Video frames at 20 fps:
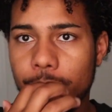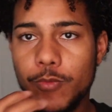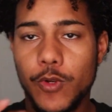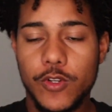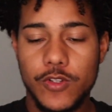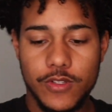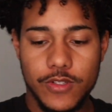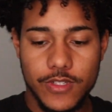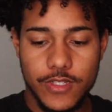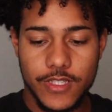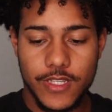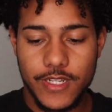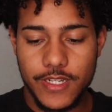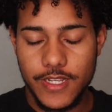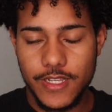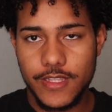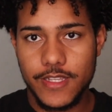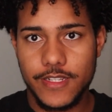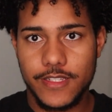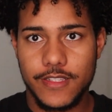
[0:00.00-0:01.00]
personally, like,
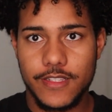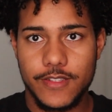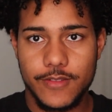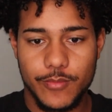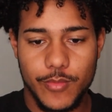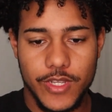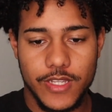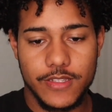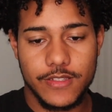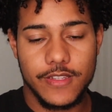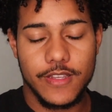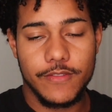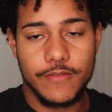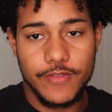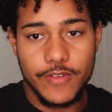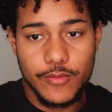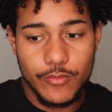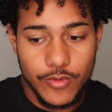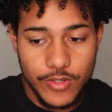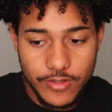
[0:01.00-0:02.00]
I like these pants. They
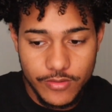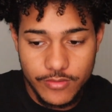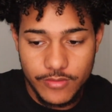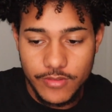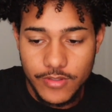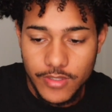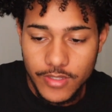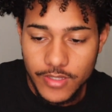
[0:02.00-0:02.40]
fit well.